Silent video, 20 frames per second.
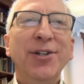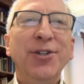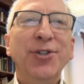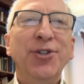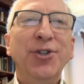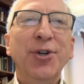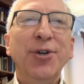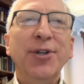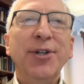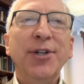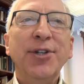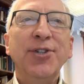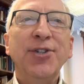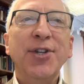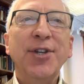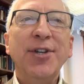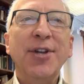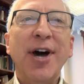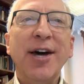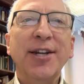Judas,
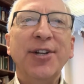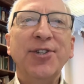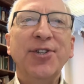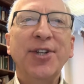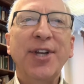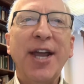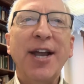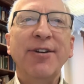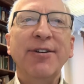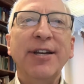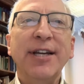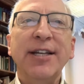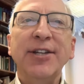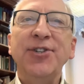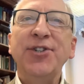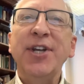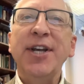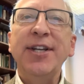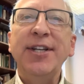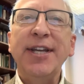not Iscariot,
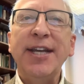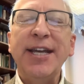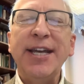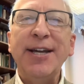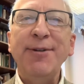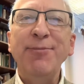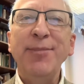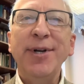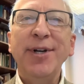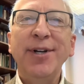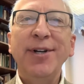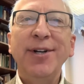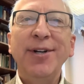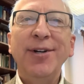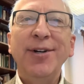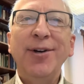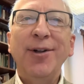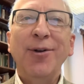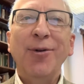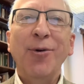said to him,
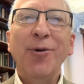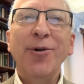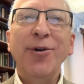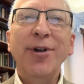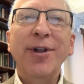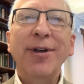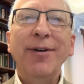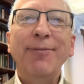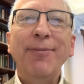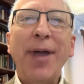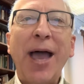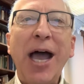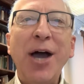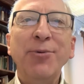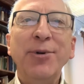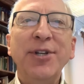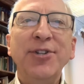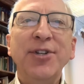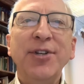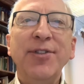Lord,
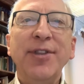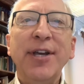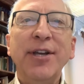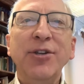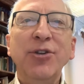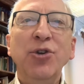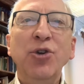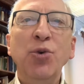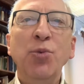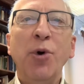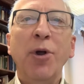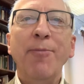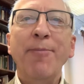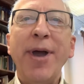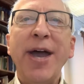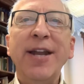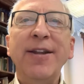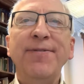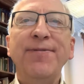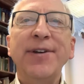how is it that you will
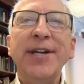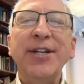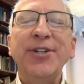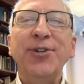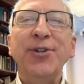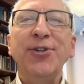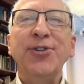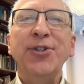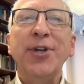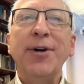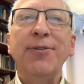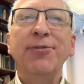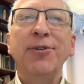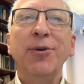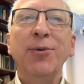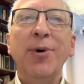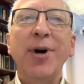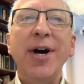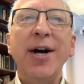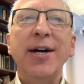manifest yourself
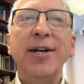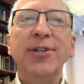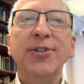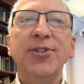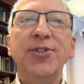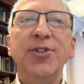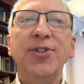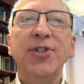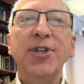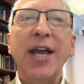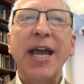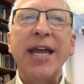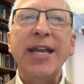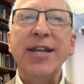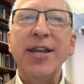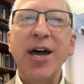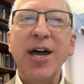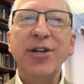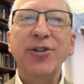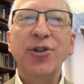to us
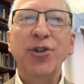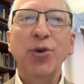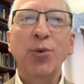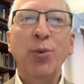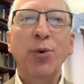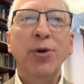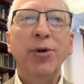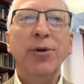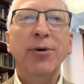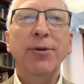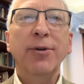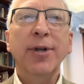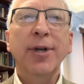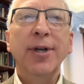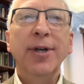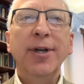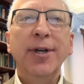and not to the world?